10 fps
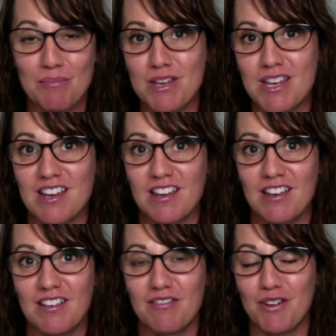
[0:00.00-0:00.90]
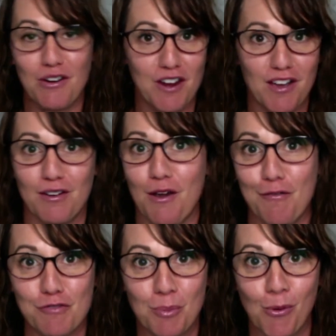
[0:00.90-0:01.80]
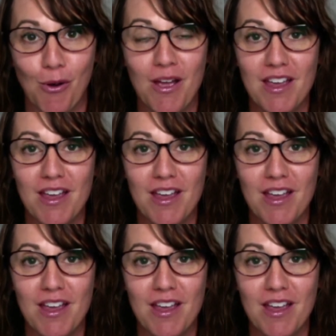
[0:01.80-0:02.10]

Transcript: be very uncomfortable.